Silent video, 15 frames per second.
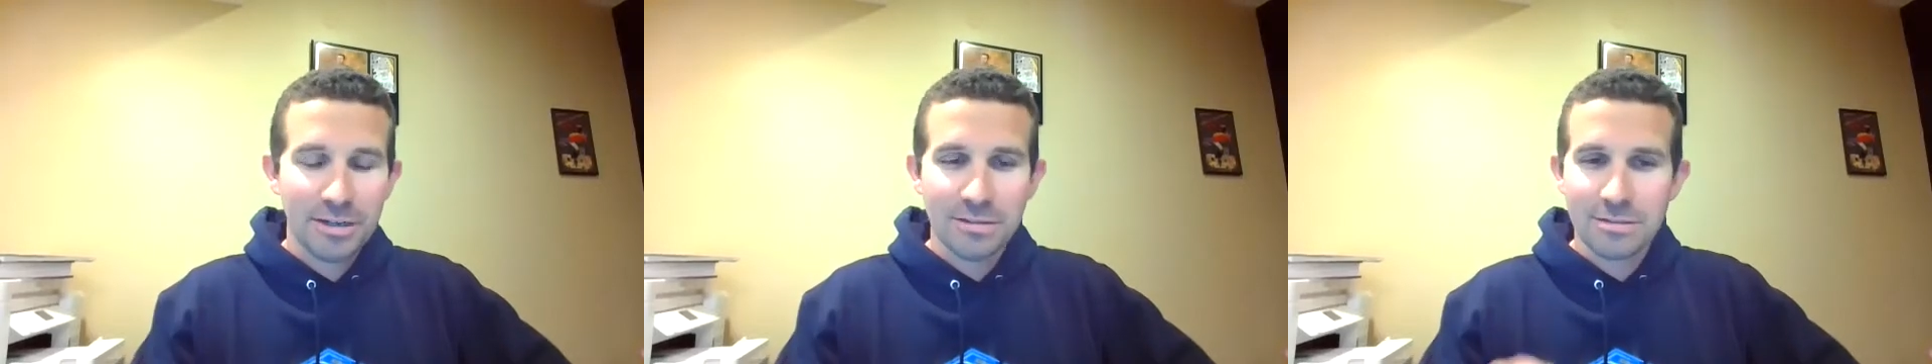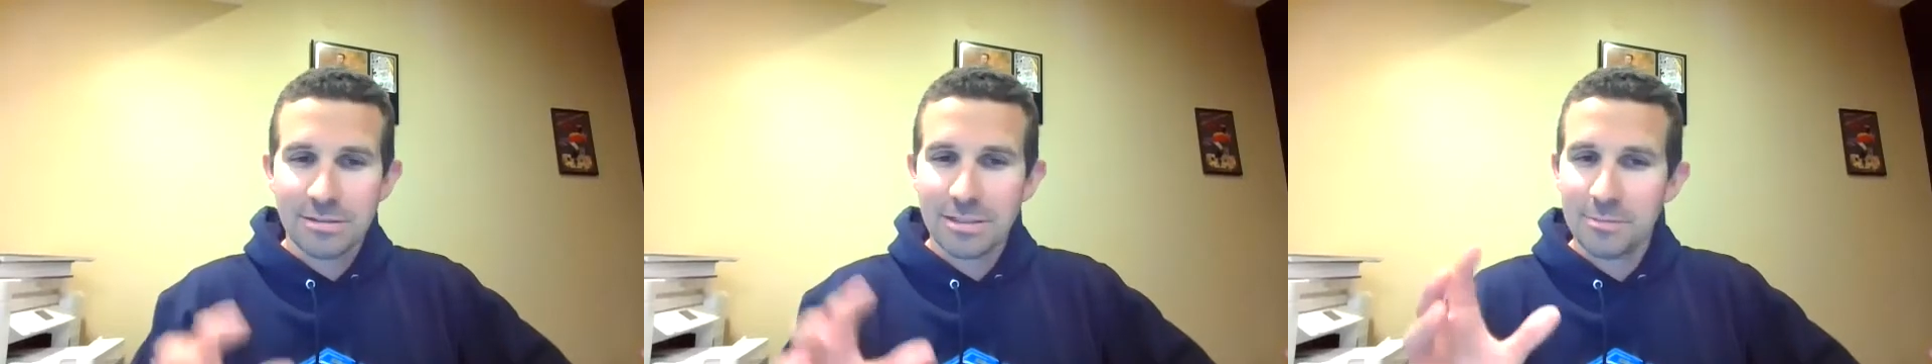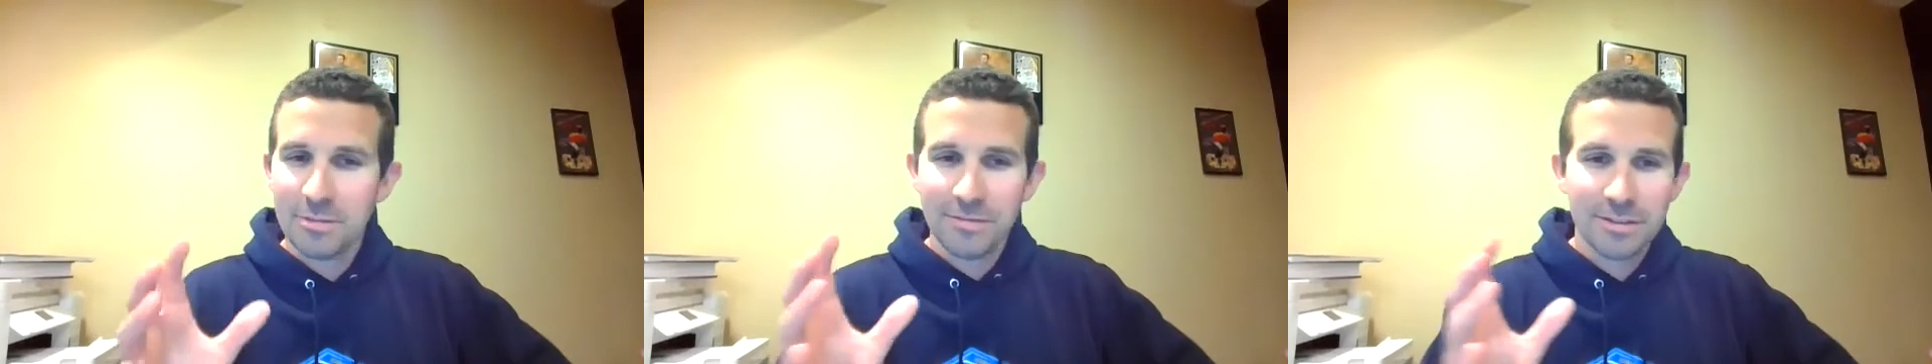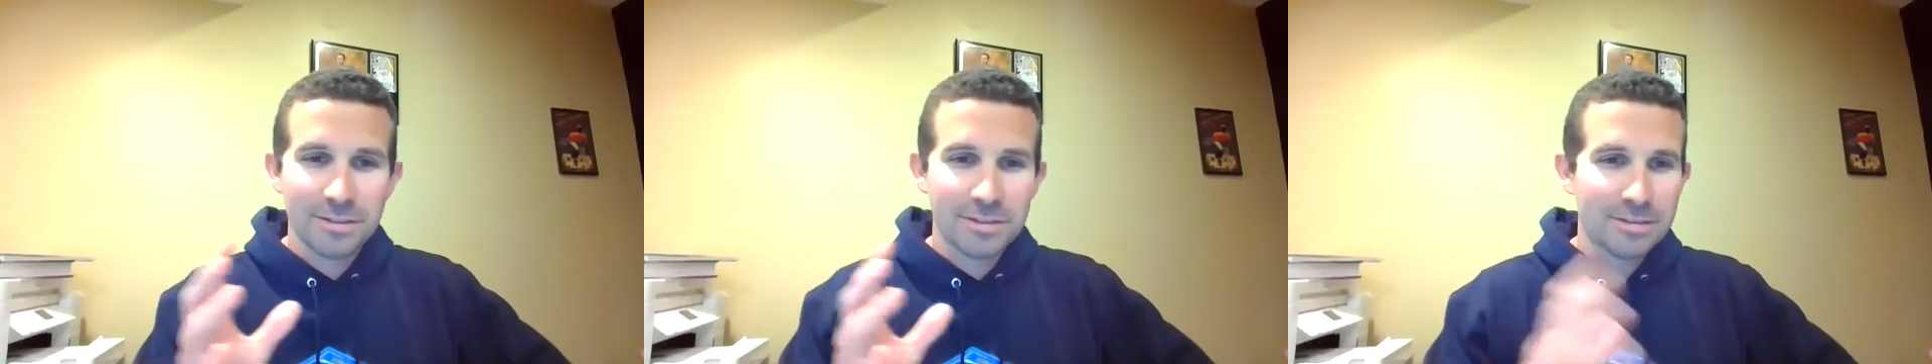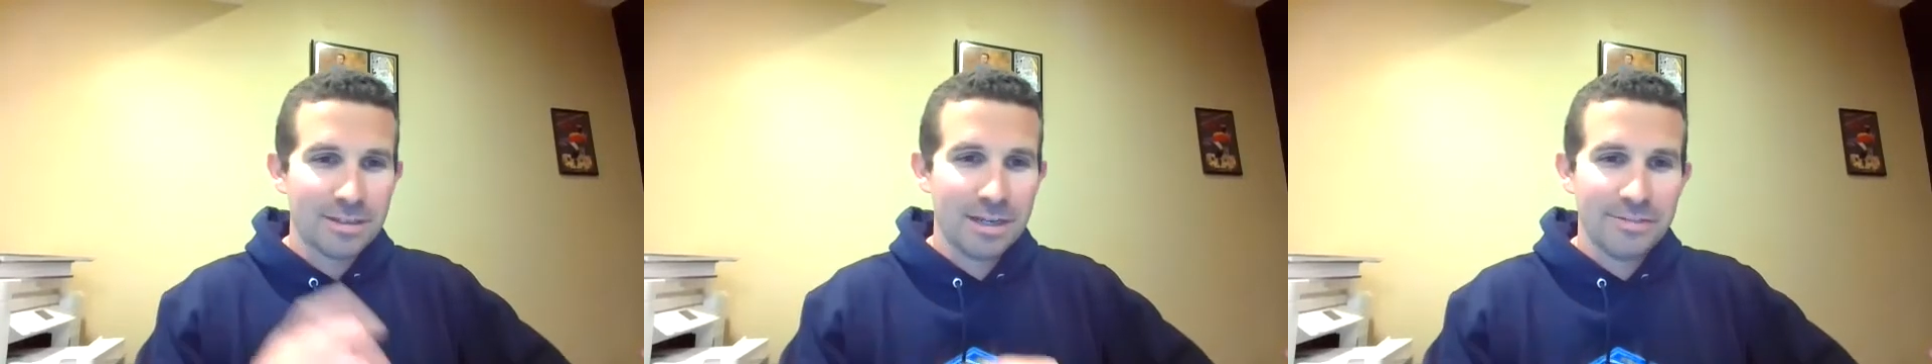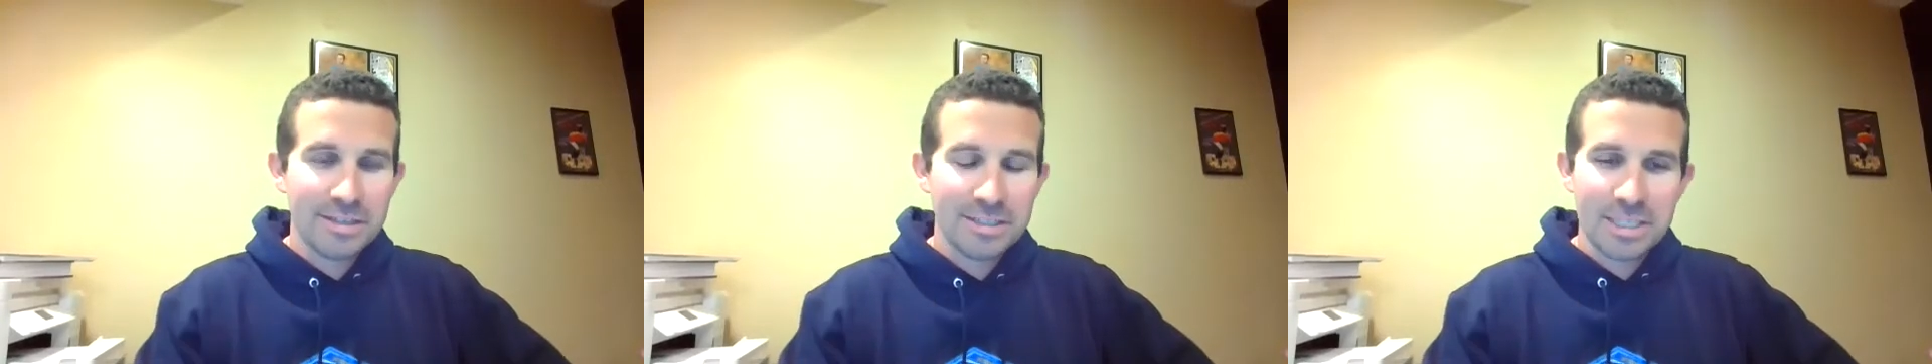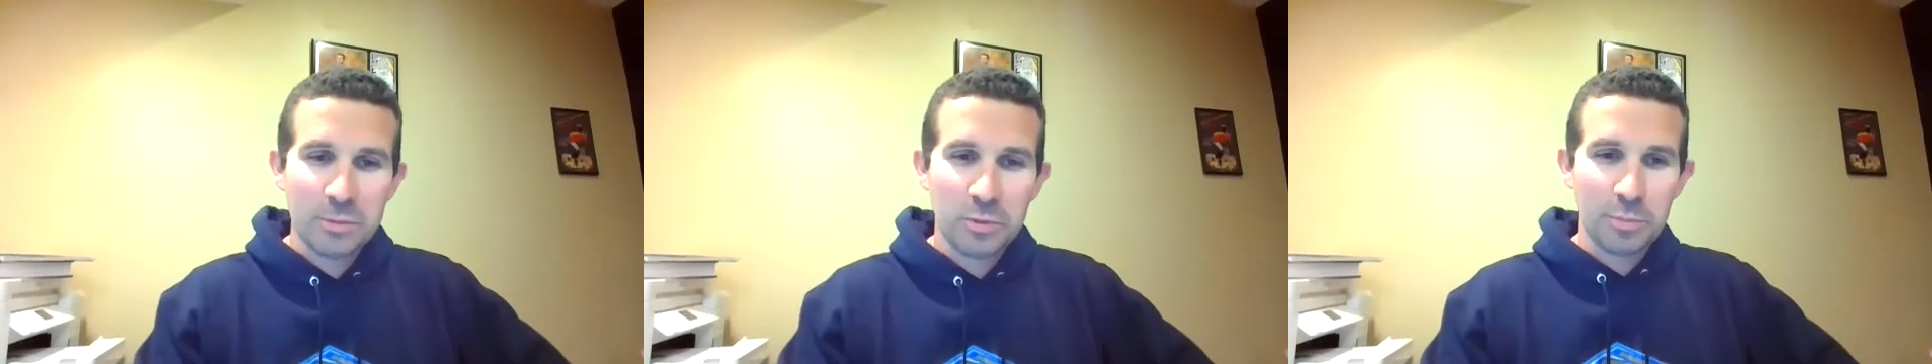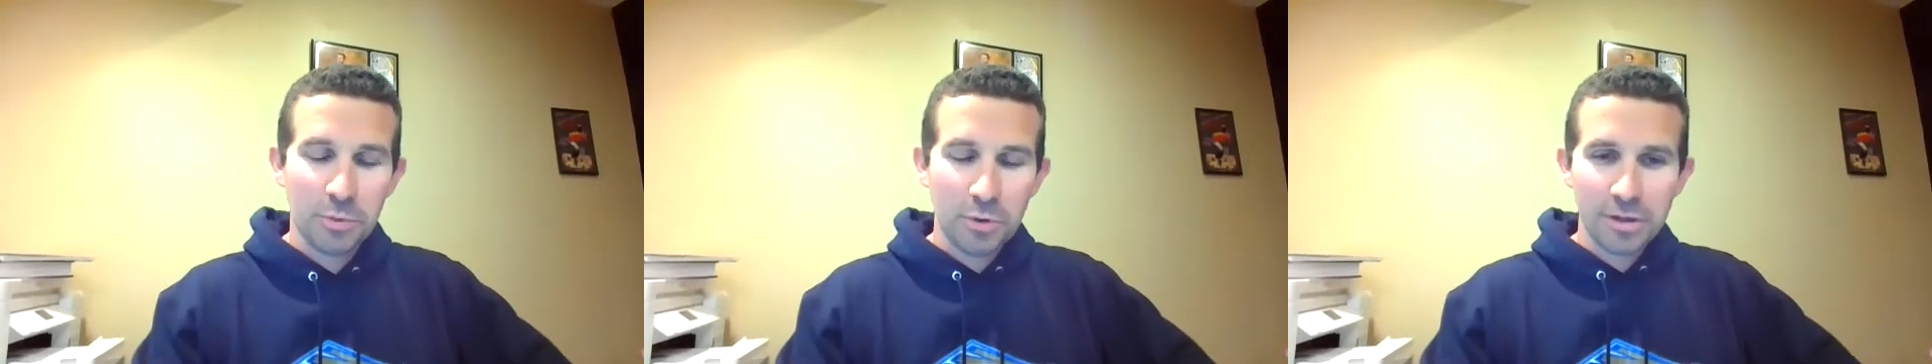because some of us obviously
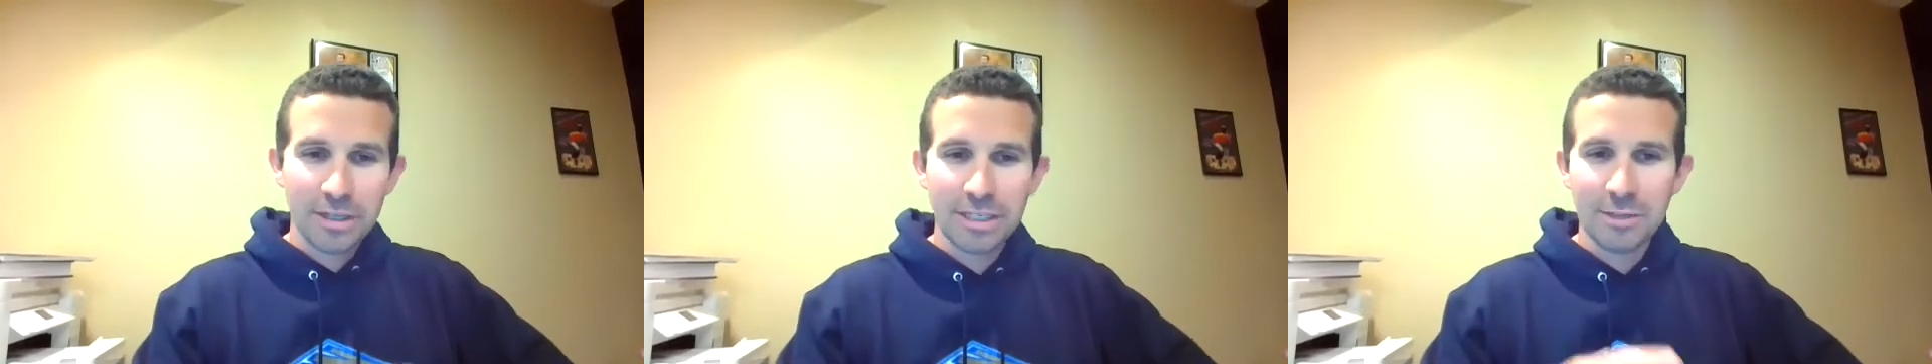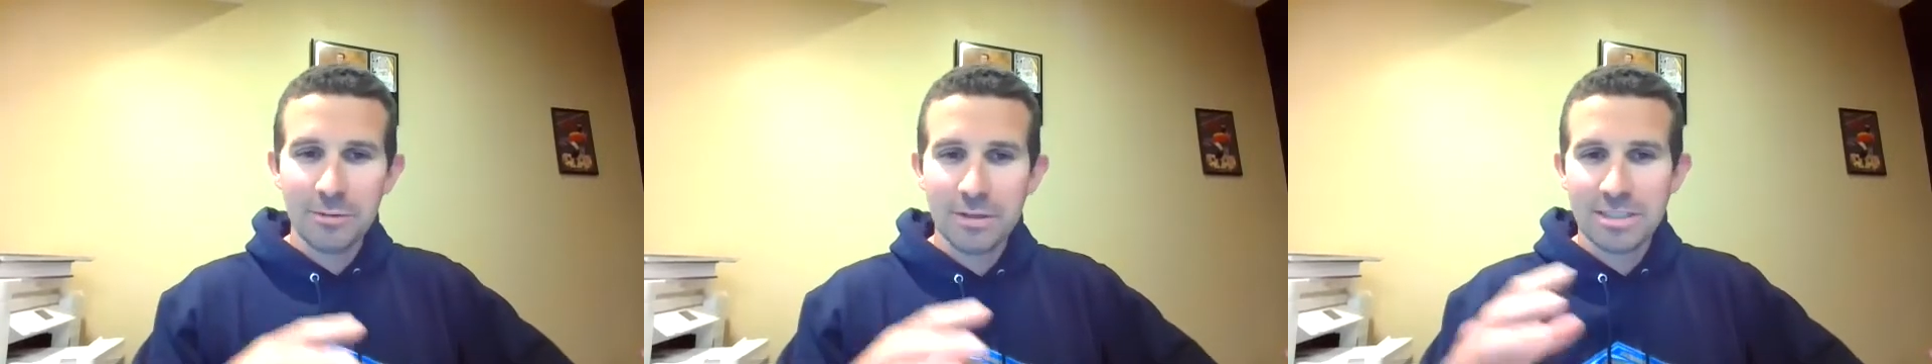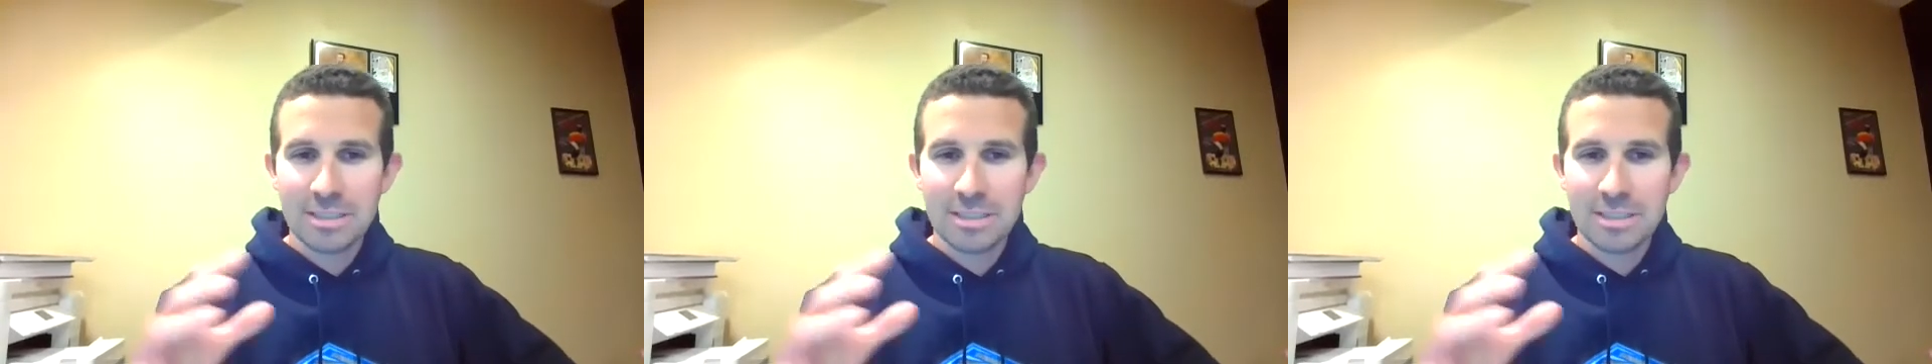were born into it.